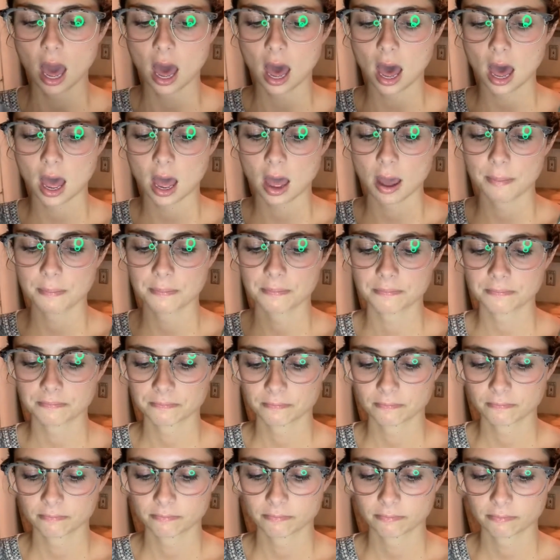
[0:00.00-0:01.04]
and
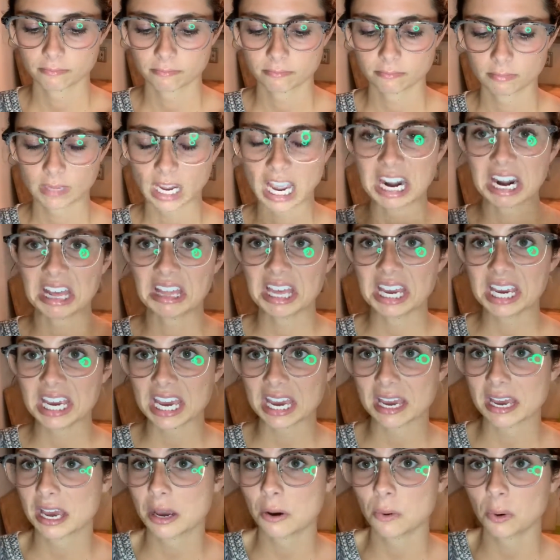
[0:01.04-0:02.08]
I like
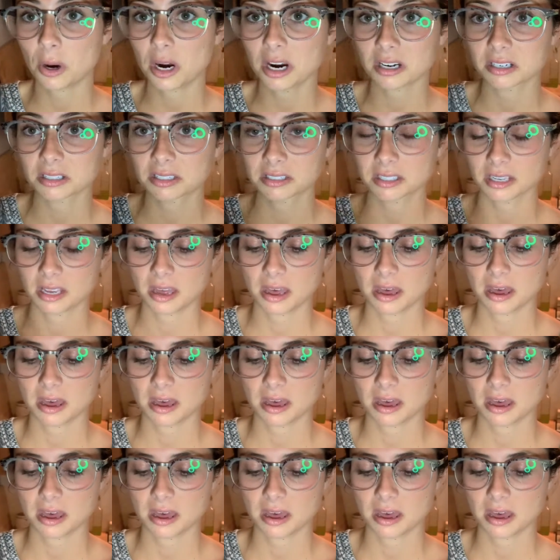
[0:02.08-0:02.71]
it. It works.